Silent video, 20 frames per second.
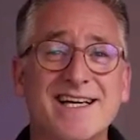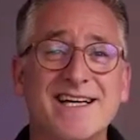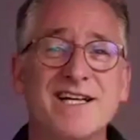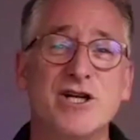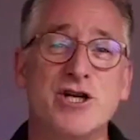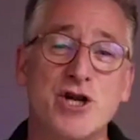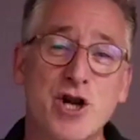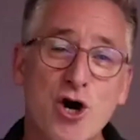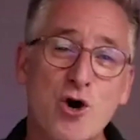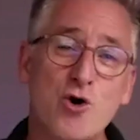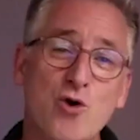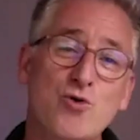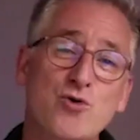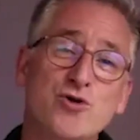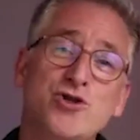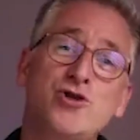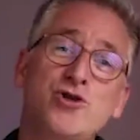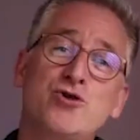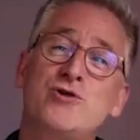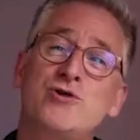no,
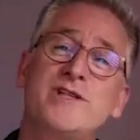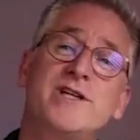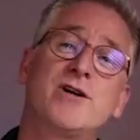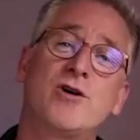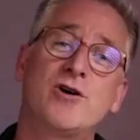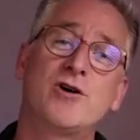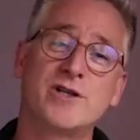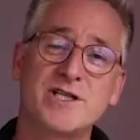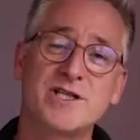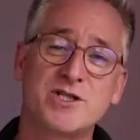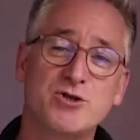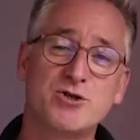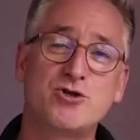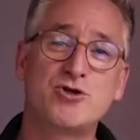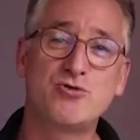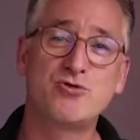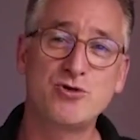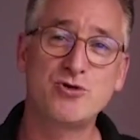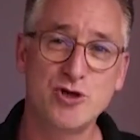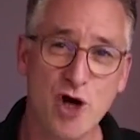you, dear audience, you
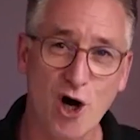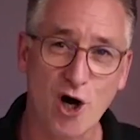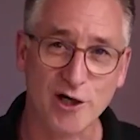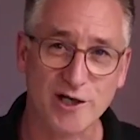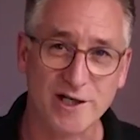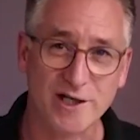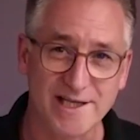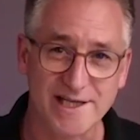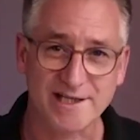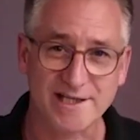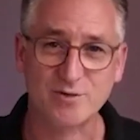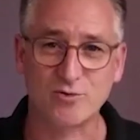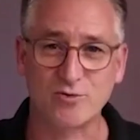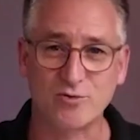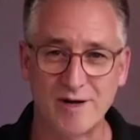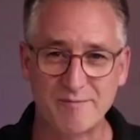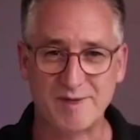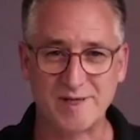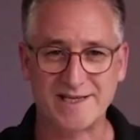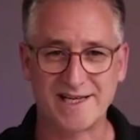do not need to
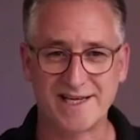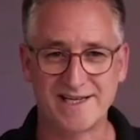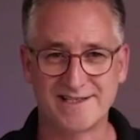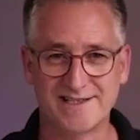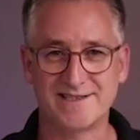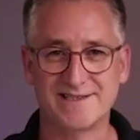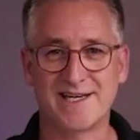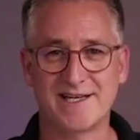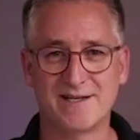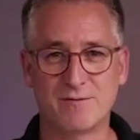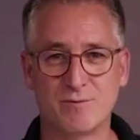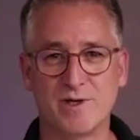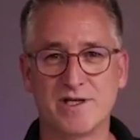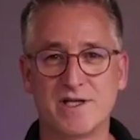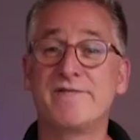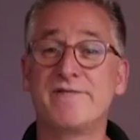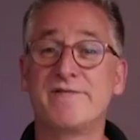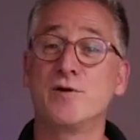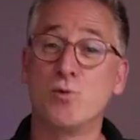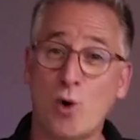replicate it that way.
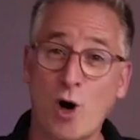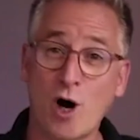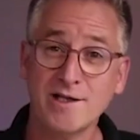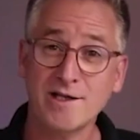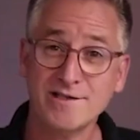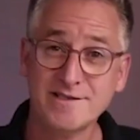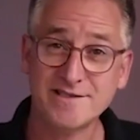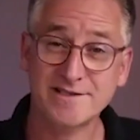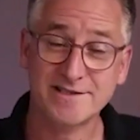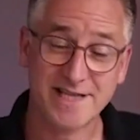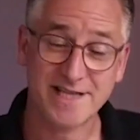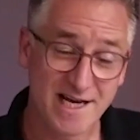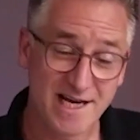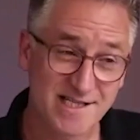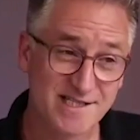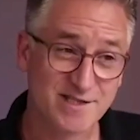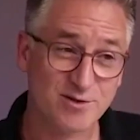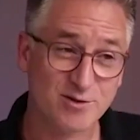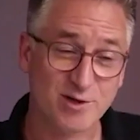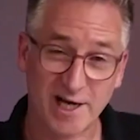If you want,
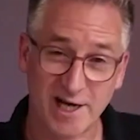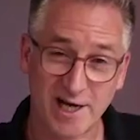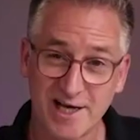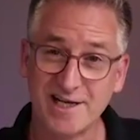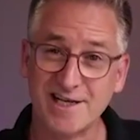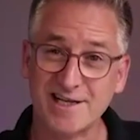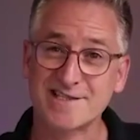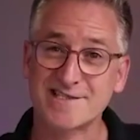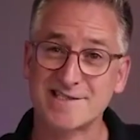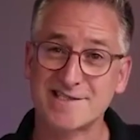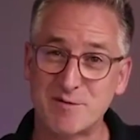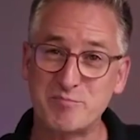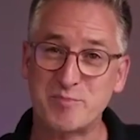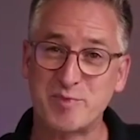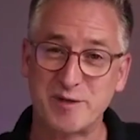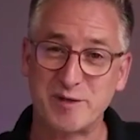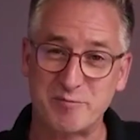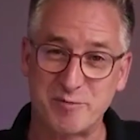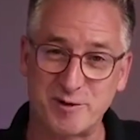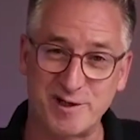yes, you can. And some
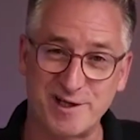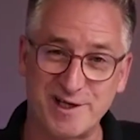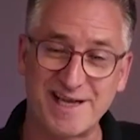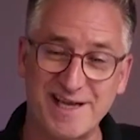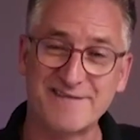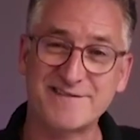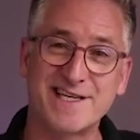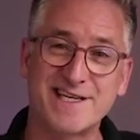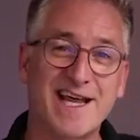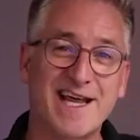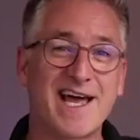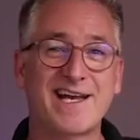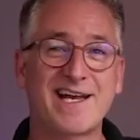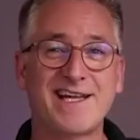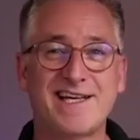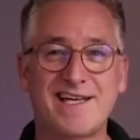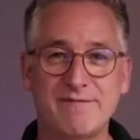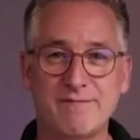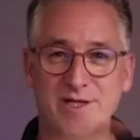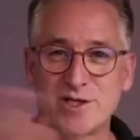people have said, Andy,
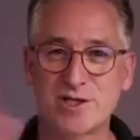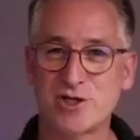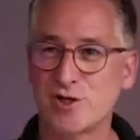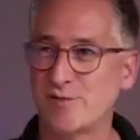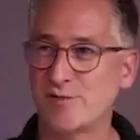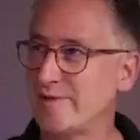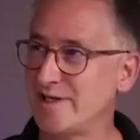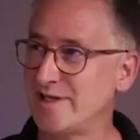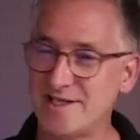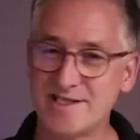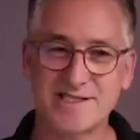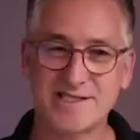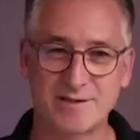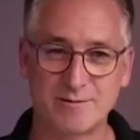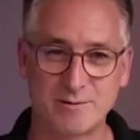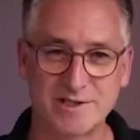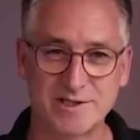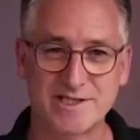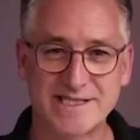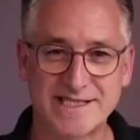give me the shopping list. I
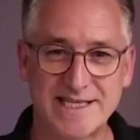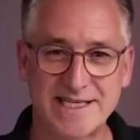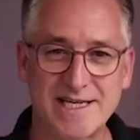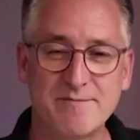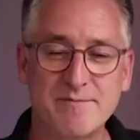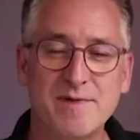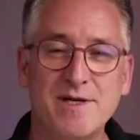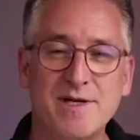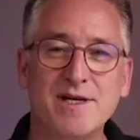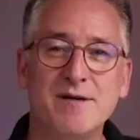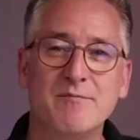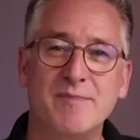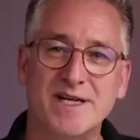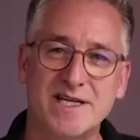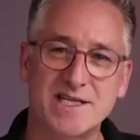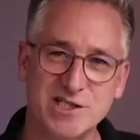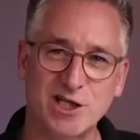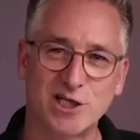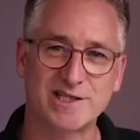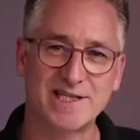want the same, but
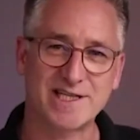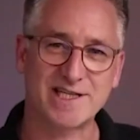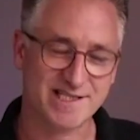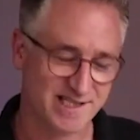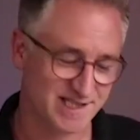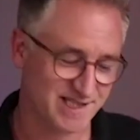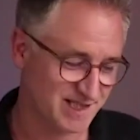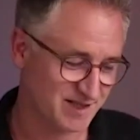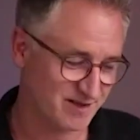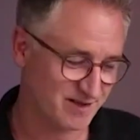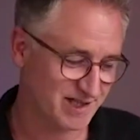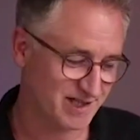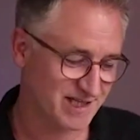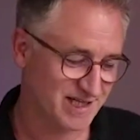it's not necessary.